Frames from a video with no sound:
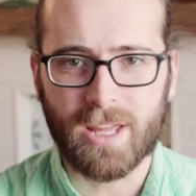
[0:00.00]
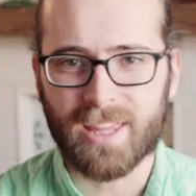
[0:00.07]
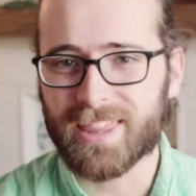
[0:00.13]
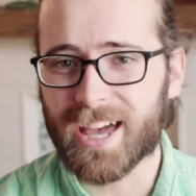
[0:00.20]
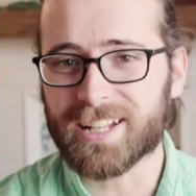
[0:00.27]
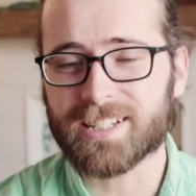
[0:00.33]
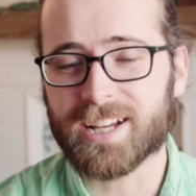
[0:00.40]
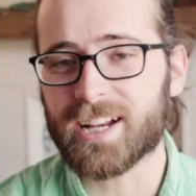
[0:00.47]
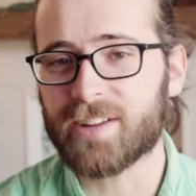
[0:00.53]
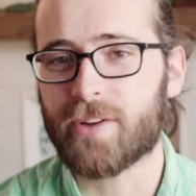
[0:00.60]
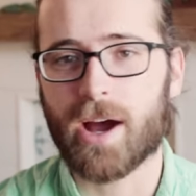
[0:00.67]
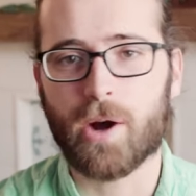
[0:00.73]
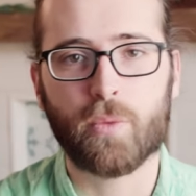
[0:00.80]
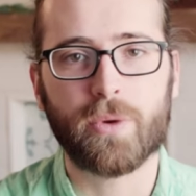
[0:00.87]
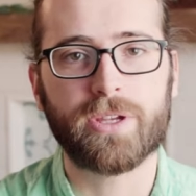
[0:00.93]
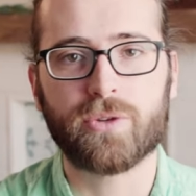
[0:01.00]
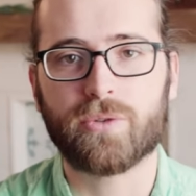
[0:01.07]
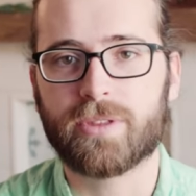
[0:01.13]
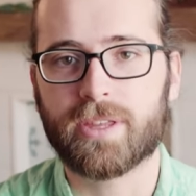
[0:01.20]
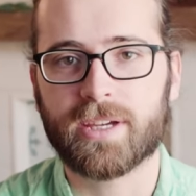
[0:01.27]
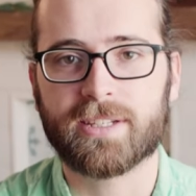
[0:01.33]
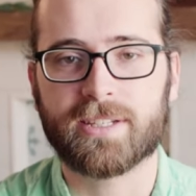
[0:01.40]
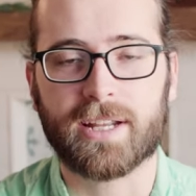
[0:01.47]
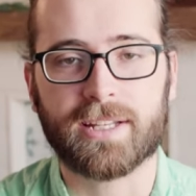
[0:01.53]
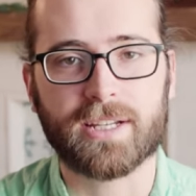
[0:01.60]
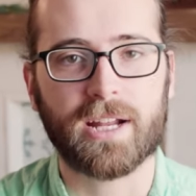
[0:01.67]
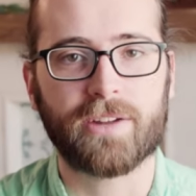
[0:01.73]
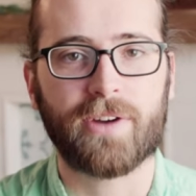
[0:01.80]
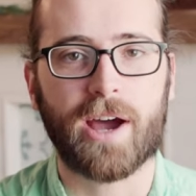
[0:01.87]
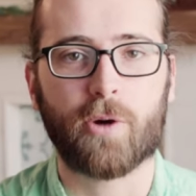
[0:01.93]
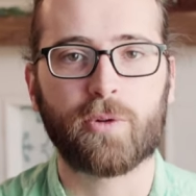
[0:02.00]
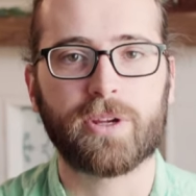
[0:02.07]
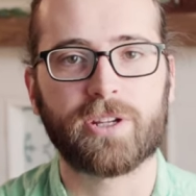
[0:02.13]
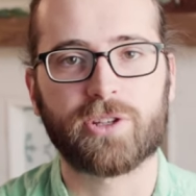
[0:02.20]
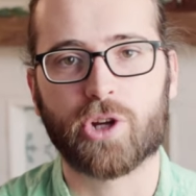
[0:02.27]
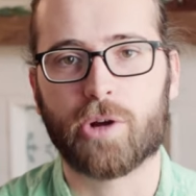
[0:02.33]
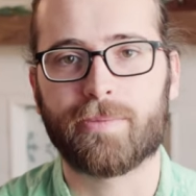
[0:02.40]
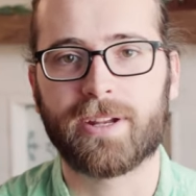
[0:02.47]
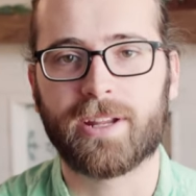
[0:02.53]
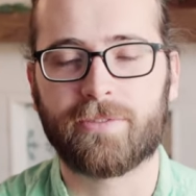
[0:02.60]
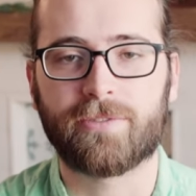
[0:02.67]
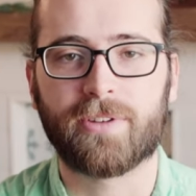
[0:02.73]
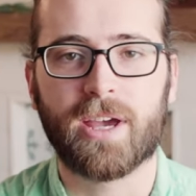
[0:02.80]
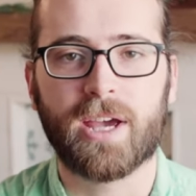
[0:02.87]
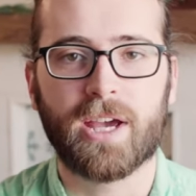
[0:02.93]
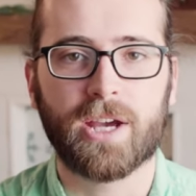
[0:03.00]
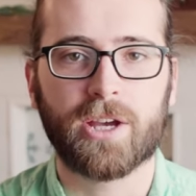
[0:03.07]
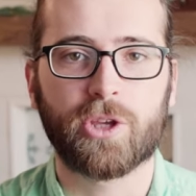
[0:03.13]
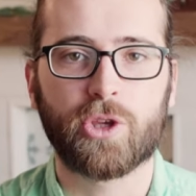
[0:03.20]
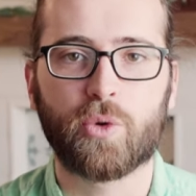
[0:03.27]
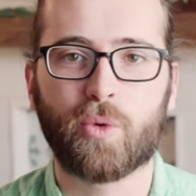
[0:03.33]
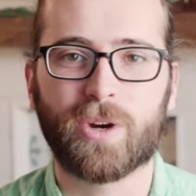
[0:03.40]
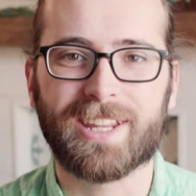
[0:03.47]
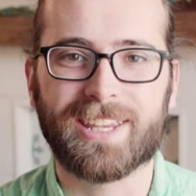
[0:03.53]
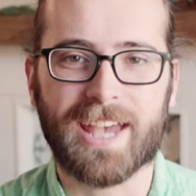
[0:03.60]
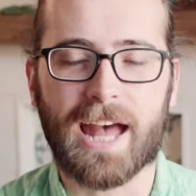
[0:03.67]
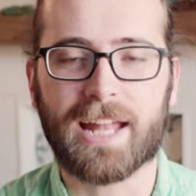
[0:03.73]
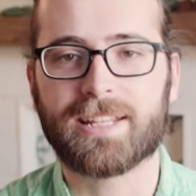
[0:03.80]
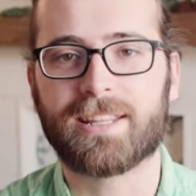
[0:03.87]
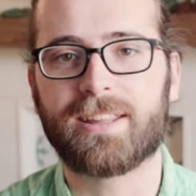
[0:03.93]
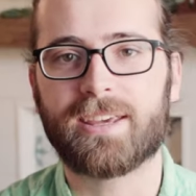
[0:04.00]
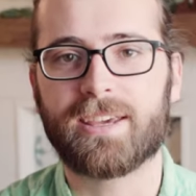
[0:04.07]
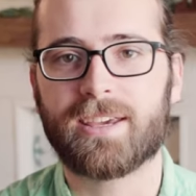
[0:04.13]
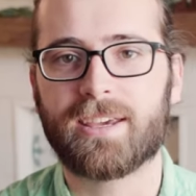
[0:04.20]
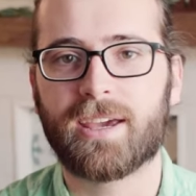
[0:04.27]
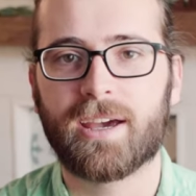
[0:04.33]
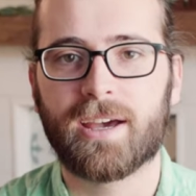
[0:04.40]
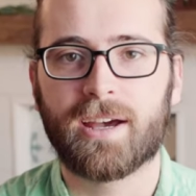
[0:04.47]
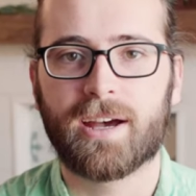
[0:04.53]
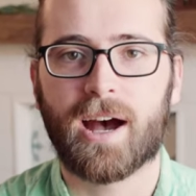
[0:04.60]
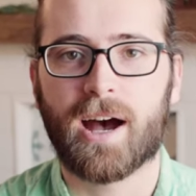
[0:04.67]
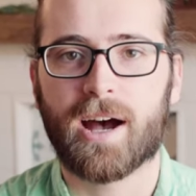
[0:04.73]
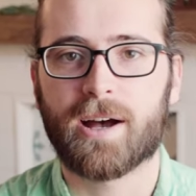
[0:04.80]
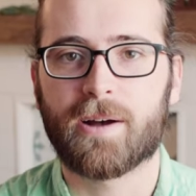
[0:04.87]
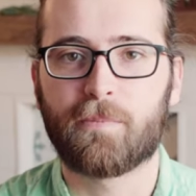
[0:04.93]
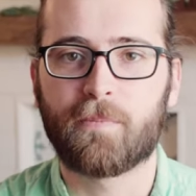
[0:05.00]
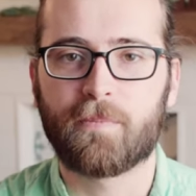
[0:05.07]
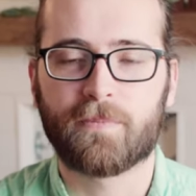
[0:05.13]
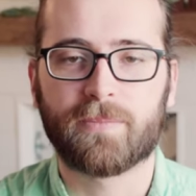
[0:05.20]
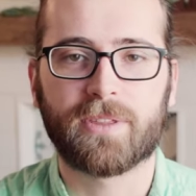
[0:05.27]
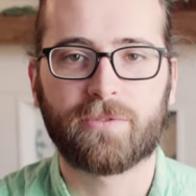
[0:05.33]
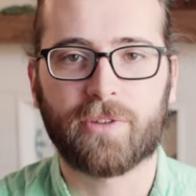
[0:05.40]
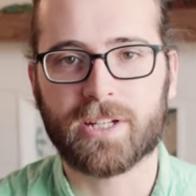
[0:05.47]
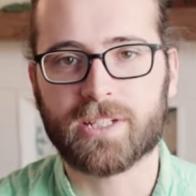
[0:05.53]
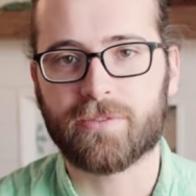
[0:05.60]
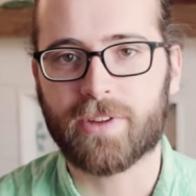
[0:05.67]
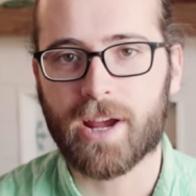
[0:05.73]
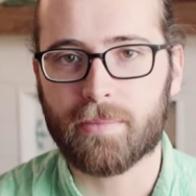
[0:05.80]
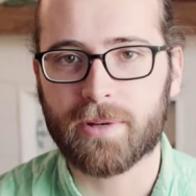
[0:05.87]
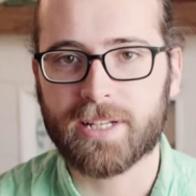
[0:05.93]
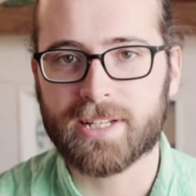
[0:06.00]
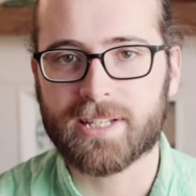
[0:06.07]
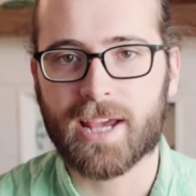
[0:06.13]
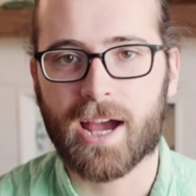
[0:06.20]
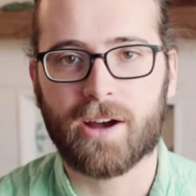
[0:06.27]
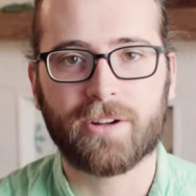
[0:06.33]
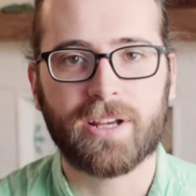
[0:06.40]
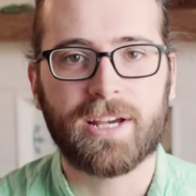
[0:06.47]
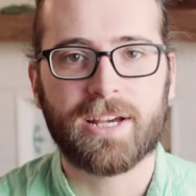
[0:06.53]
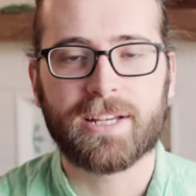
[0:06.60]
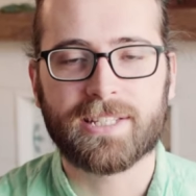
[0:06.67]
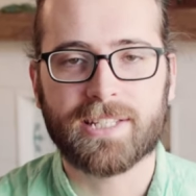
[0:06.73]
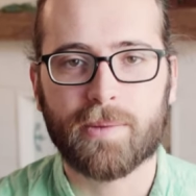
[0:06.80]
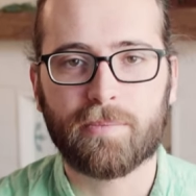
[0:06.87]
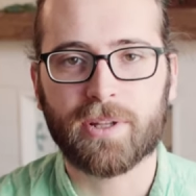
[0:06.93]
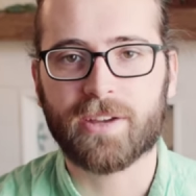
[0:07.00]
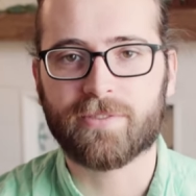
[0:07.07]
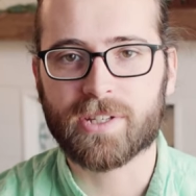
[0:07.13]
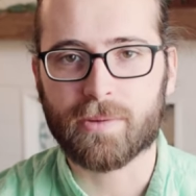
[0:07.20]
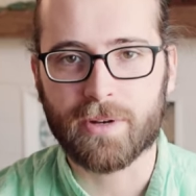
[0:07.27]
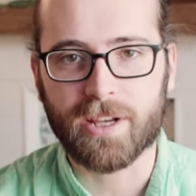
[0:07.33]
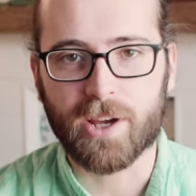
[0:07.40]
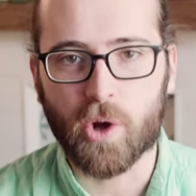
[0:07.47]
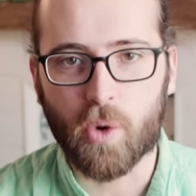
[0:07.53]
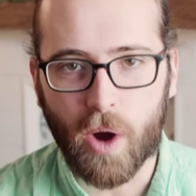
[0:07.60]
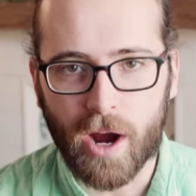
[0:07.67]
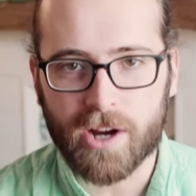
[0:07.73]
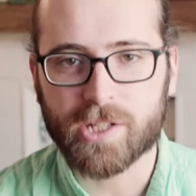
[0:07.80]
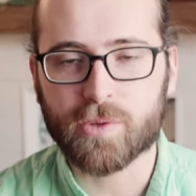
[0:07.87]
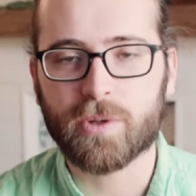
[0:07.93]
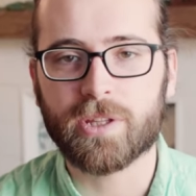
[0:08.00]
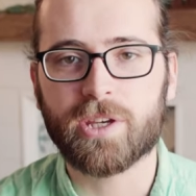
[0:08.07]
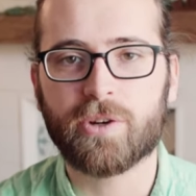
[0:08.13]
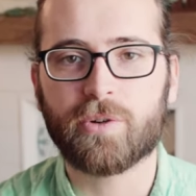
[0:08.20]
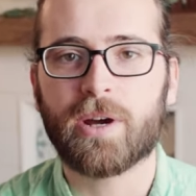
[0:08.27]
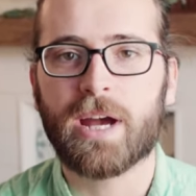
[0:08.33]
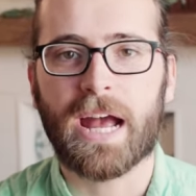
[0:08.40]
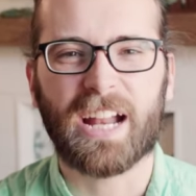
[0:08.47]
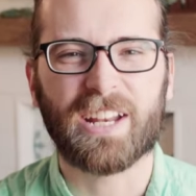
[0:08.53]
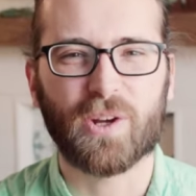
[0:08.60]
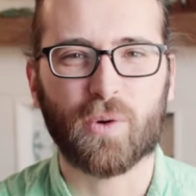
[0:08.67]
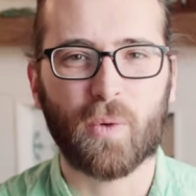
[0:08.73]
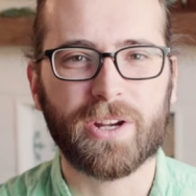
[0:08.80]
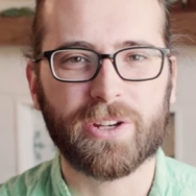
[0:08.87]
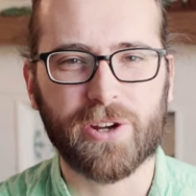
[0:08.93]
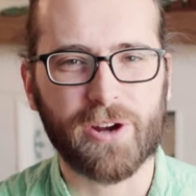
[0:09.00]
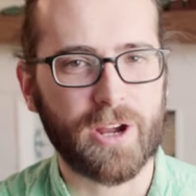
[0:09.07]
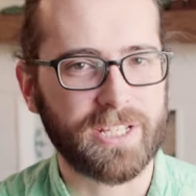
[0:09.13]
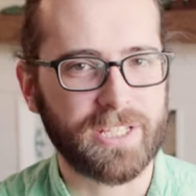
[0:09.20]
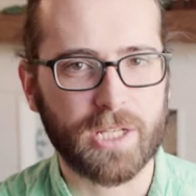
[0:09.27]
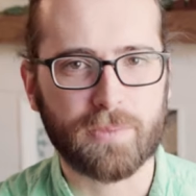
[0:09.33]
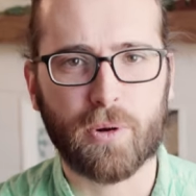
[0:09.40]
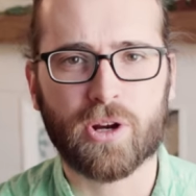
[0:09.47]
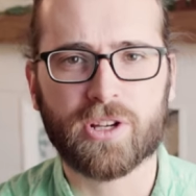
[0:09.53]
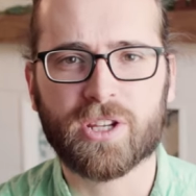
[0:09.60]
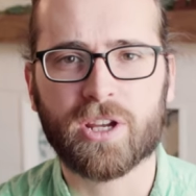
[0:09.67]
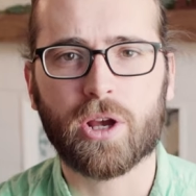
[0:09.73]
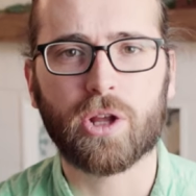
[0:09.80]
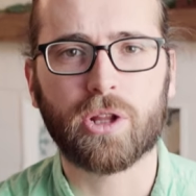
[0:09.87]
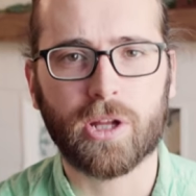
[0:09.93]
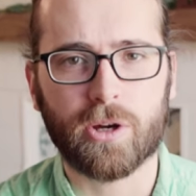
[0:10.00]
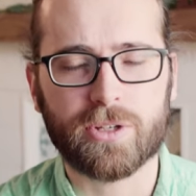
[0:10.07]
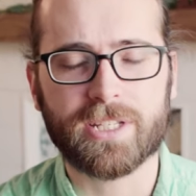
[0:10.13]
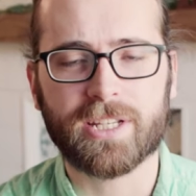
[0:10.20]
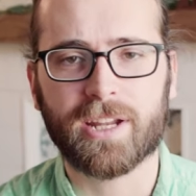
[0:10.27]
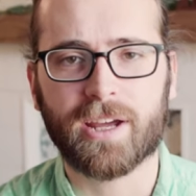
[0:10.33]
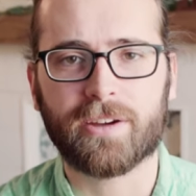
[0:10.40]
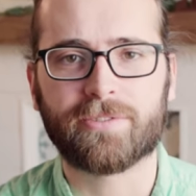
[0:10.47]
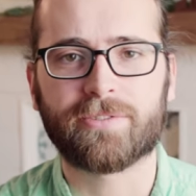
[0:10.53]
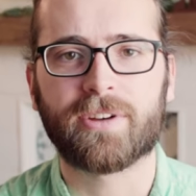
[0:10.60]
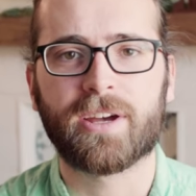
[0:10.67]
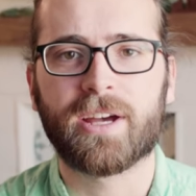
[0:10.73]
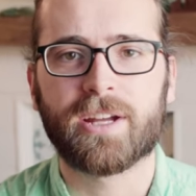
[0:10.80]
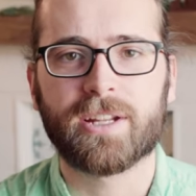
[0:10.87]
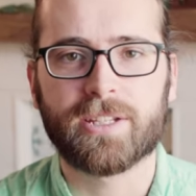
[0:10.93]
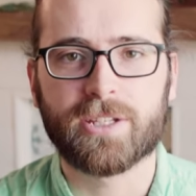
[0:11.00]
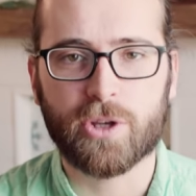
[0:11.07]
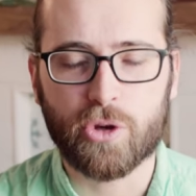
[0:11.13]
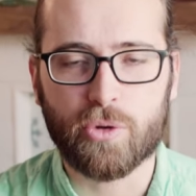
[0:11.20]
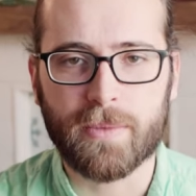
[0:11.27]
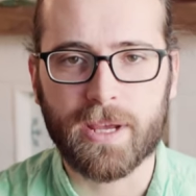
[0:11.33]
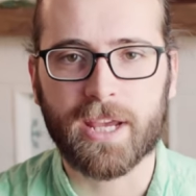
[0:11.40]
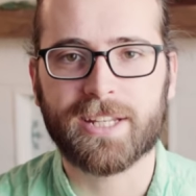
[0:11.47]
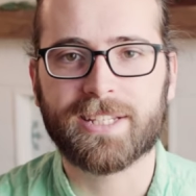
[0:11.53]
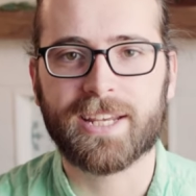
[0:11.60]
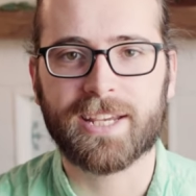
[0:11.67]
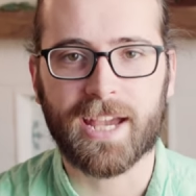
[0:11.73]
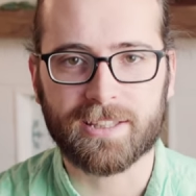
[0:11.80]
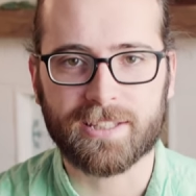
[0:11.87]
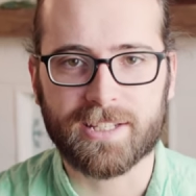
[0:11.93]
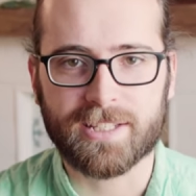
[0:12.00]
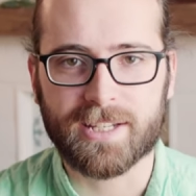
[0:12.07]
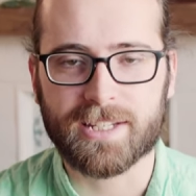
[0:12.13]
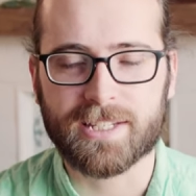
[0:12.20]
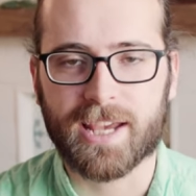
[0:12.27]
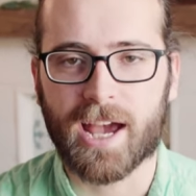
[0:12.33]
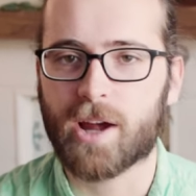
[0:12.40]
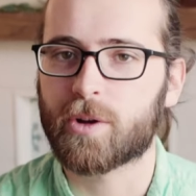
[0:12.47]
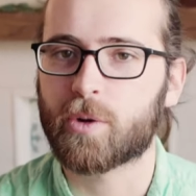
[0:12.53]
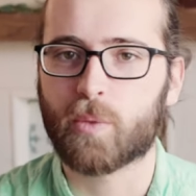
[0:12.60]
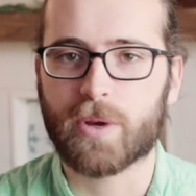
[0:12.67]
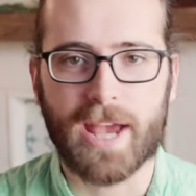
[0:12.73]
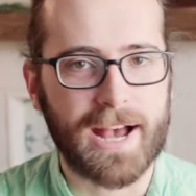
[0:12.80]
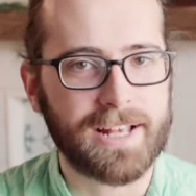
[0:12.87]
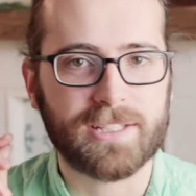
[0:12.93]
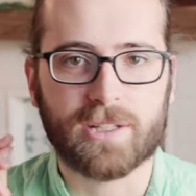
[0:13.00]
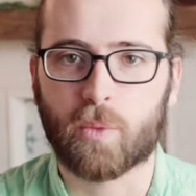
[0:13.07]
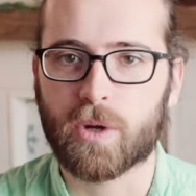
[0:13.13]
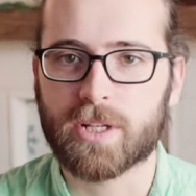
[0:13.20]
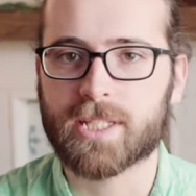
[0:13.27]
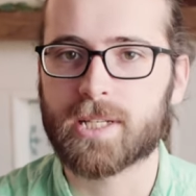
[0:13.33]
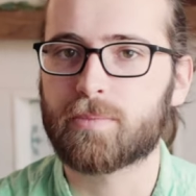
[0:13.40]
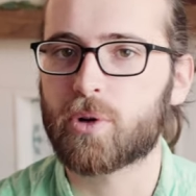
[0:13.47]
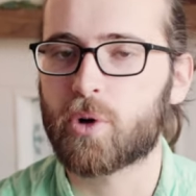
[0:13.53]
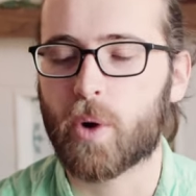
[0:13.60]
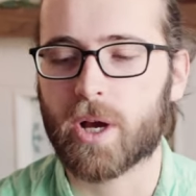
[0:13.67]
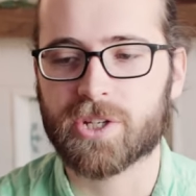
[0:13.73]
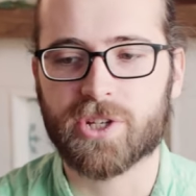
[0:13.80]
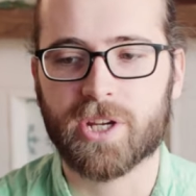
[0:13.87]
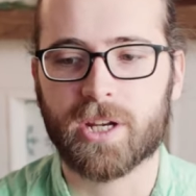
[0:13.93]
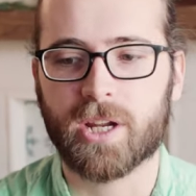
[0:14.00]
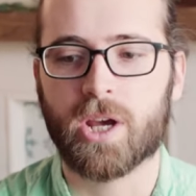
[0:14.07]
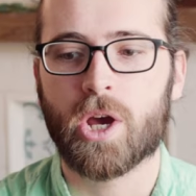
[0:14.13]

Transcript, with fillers: that's kind of how we do things. That's kind of how we determine if you would get the um, friends and family discount. Simply if somebody inquires with you and you're wondering, is this person close enough to me to get this discount? We ask the one simple question,